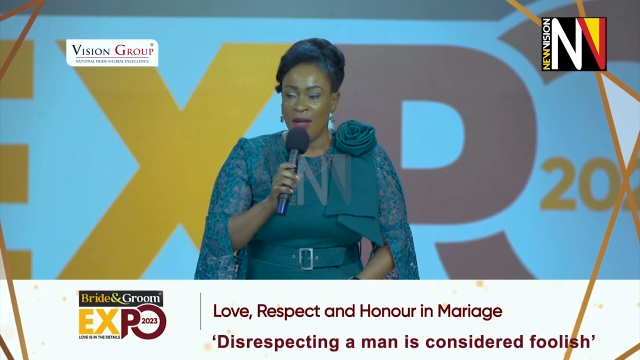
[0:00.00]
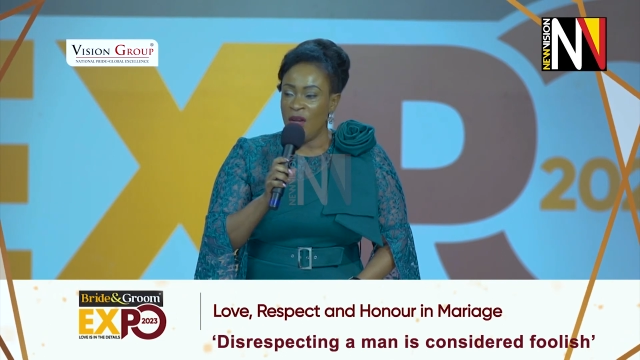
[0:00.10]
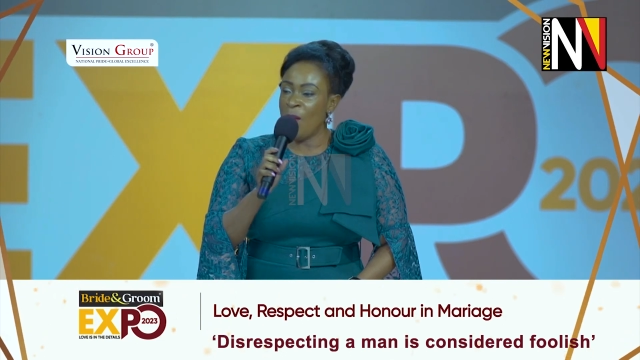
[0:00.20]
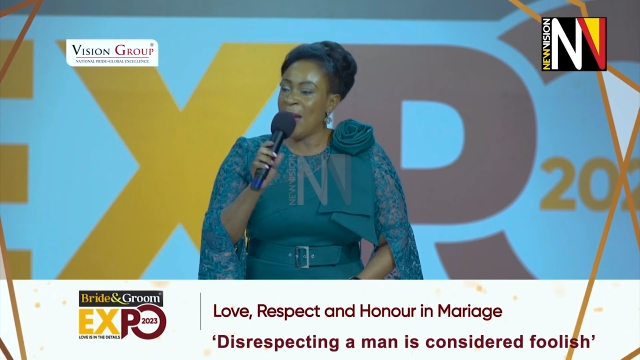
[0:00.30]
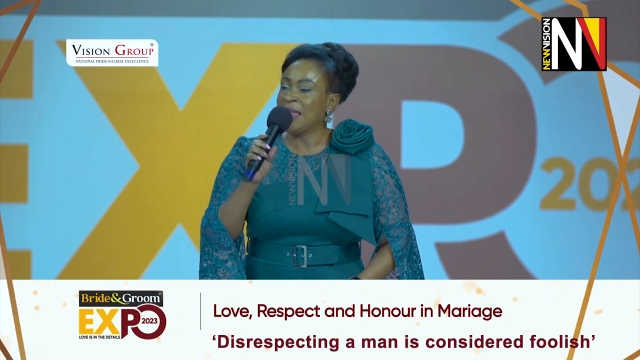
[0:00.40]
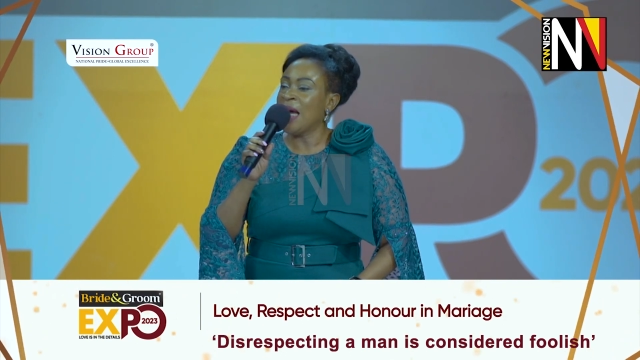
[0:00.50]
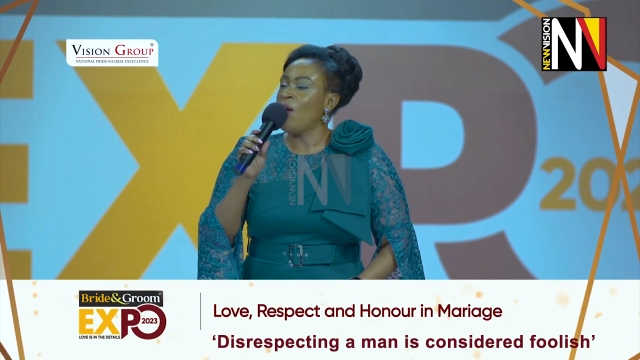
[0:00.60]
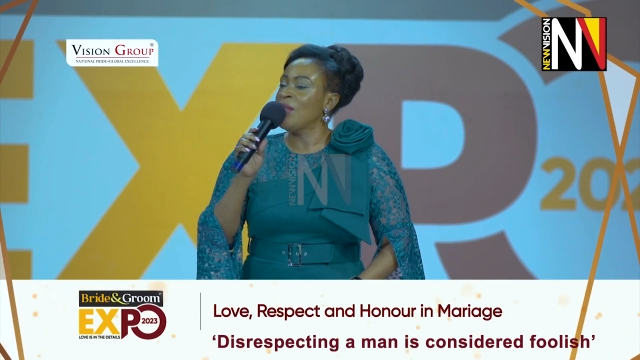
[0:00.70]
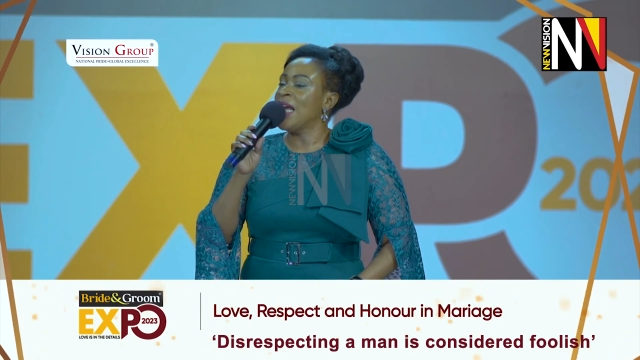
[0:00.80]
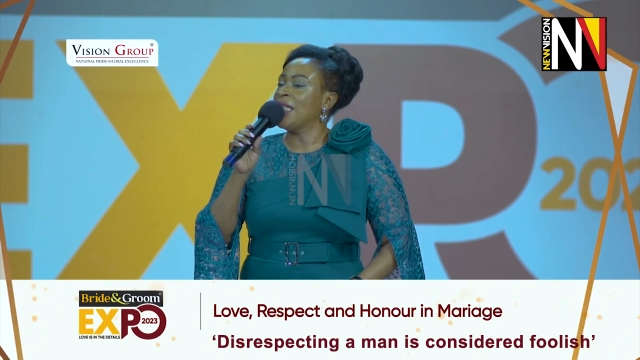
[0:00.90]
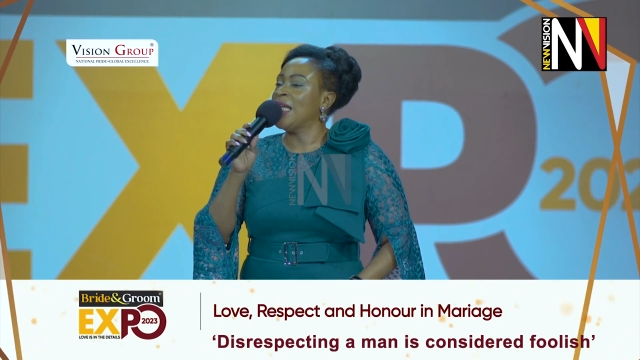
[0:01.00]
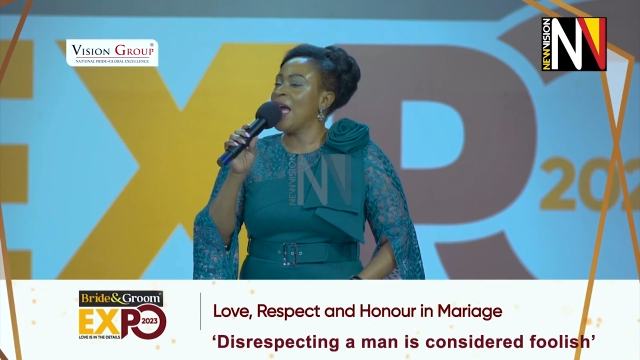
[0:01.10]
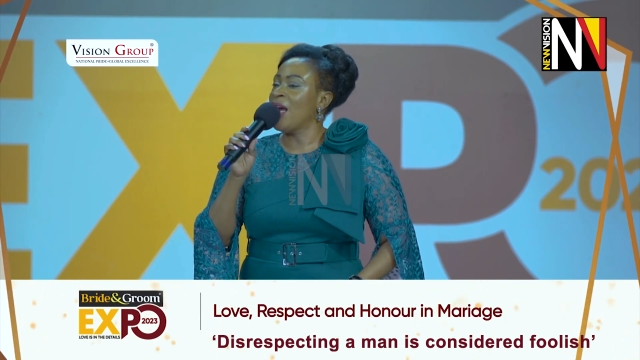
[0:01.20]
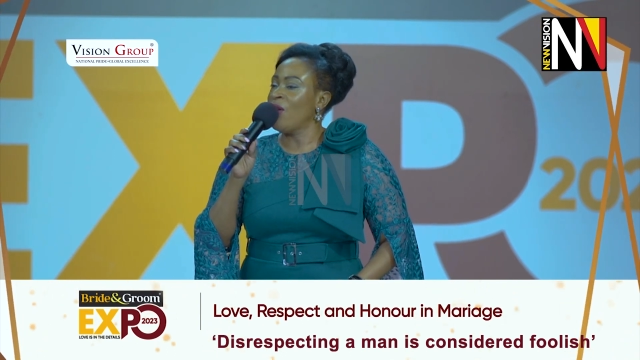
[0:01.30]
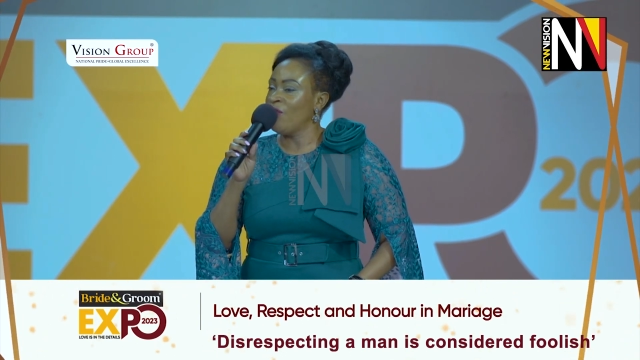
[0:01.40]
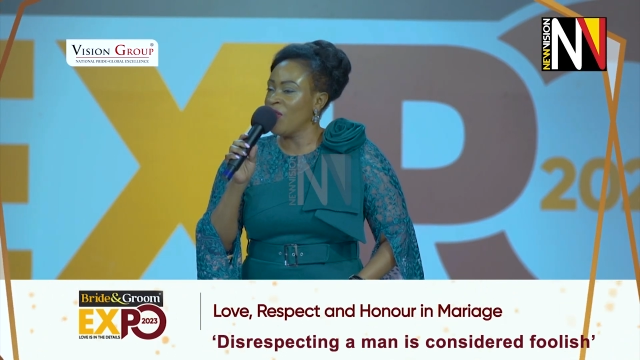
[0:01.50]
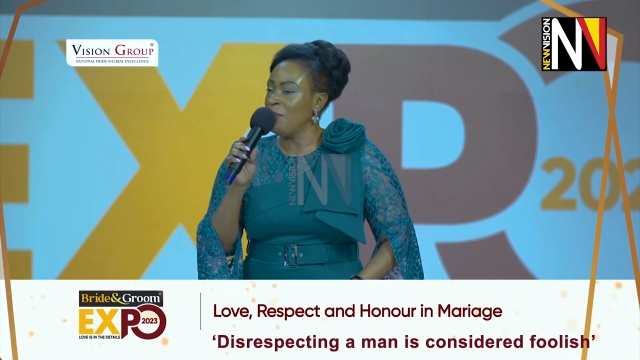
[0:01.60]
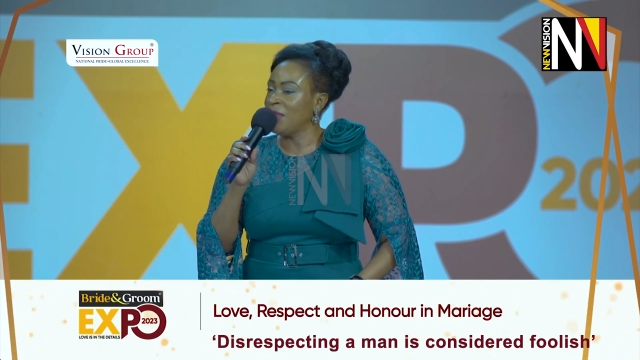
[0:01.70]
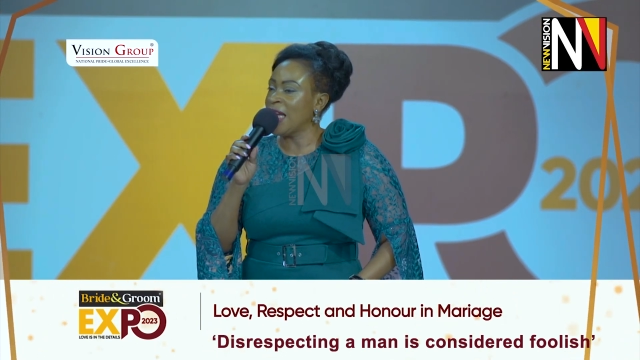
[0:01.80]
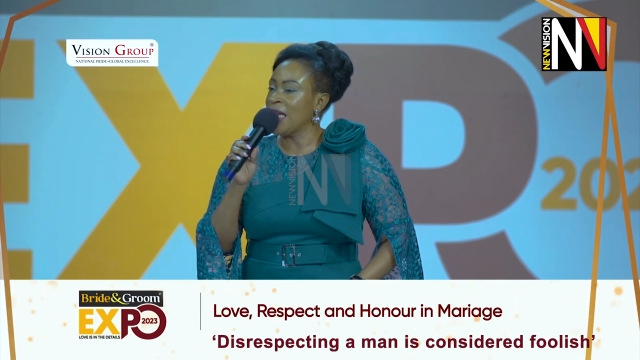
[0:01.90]
no matter how they are tired of
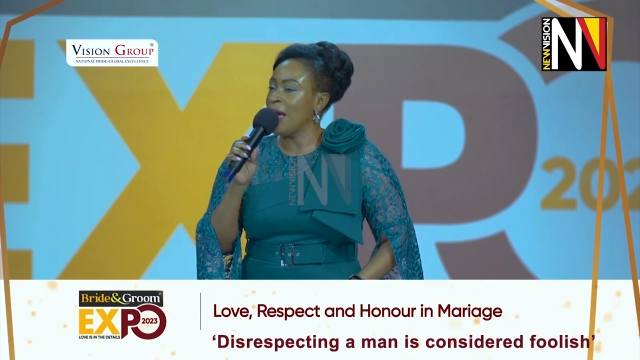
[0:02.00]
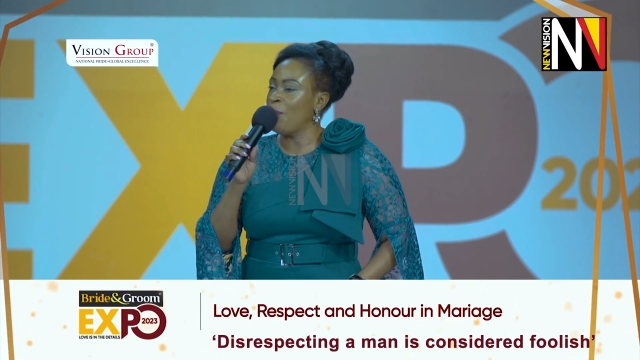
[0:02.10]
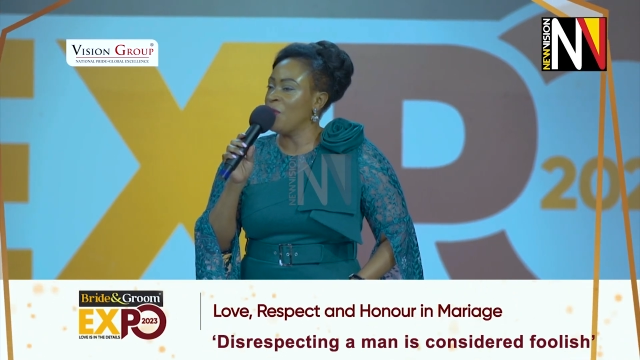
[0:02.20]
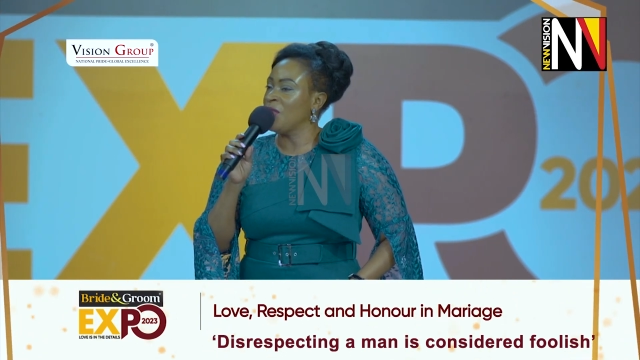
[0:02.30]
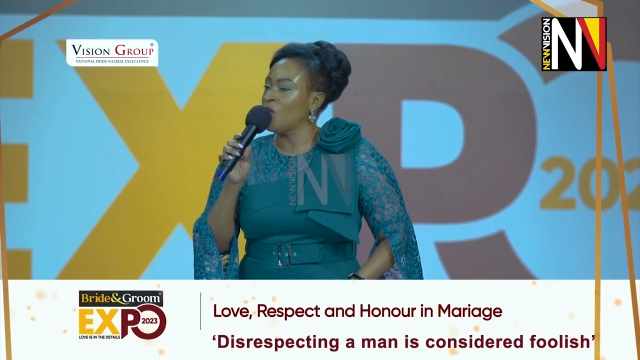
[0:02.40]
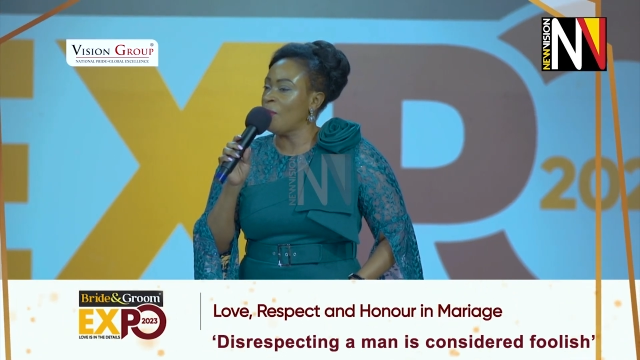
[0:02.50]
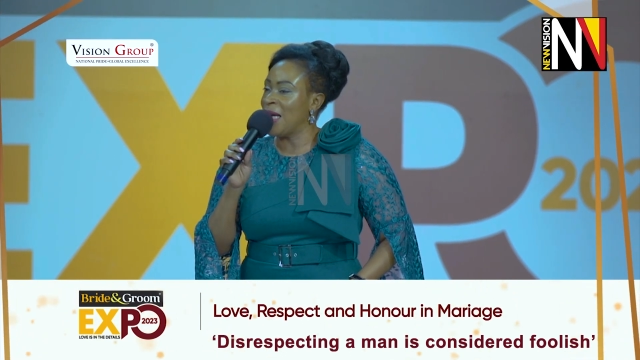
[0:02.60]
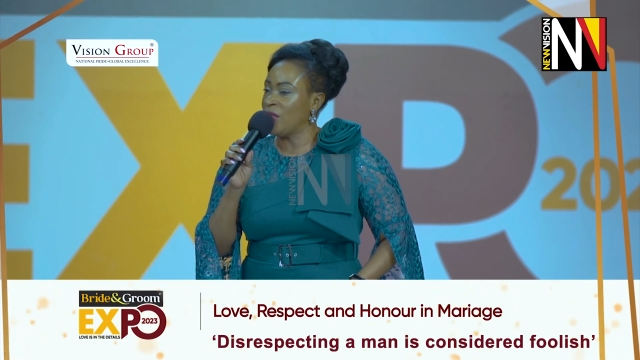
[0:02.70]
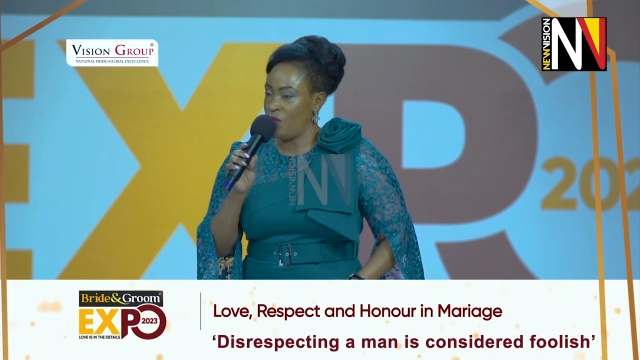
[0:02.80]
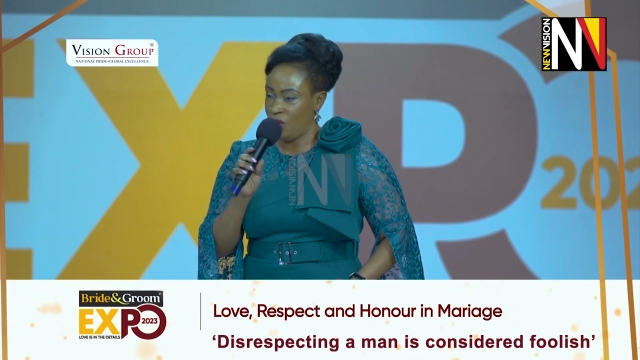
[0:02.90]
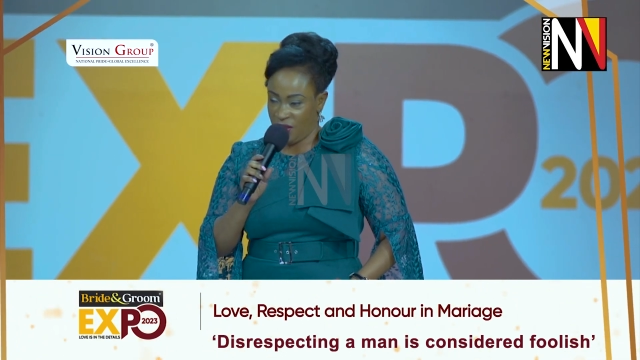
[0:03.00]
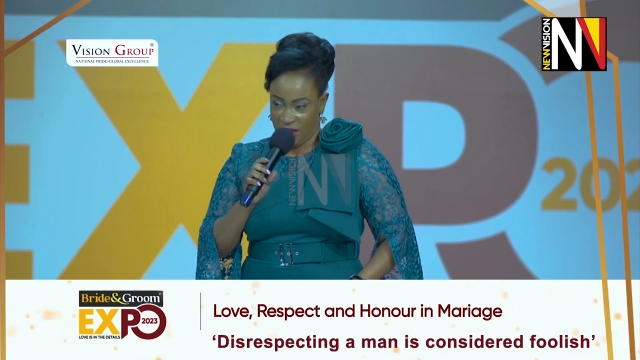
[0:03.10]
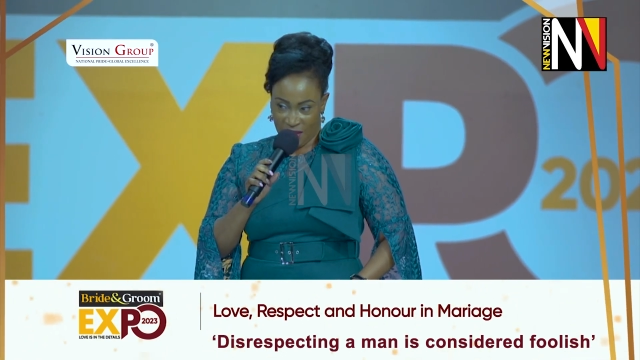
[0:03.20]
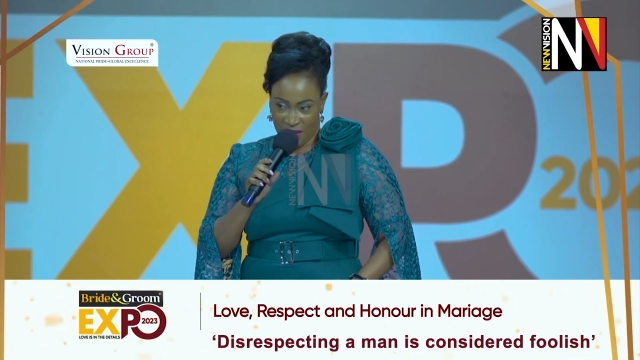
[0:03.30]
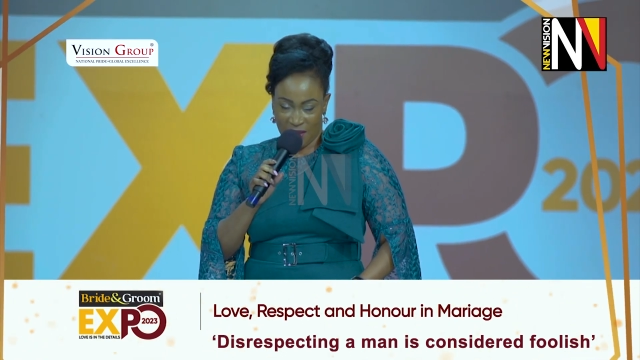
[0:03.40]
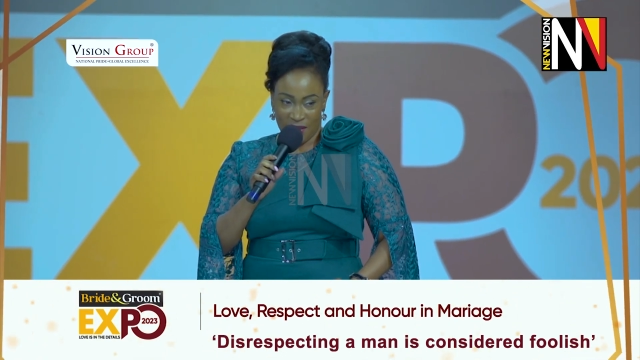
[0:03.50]
him turning up with tomatoes,